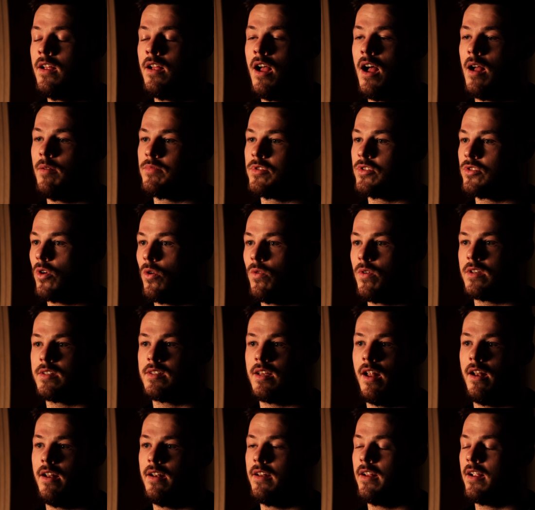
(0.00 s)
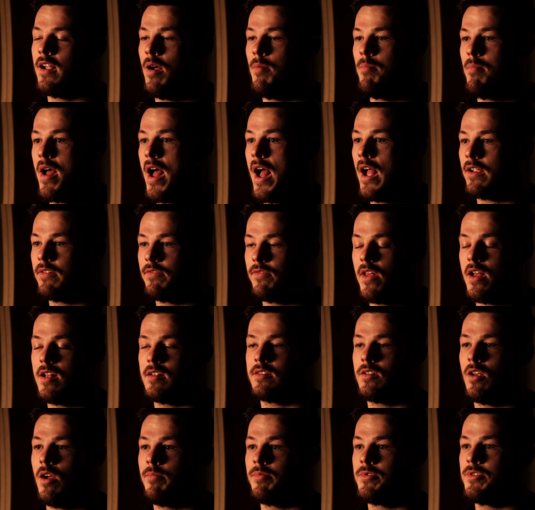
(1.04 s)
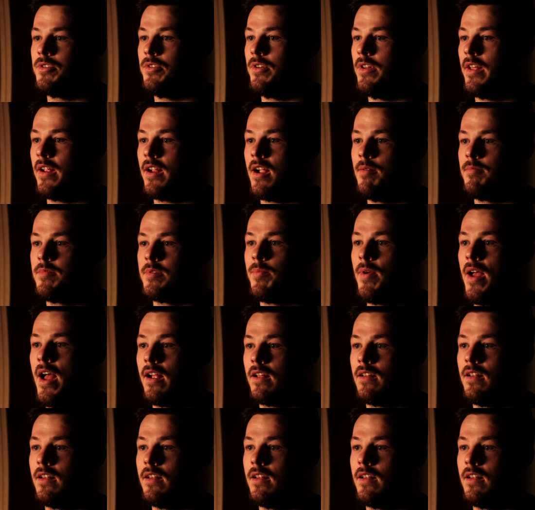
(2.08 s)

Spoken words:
I'm so excited to come back if that's the opportunity that comes back.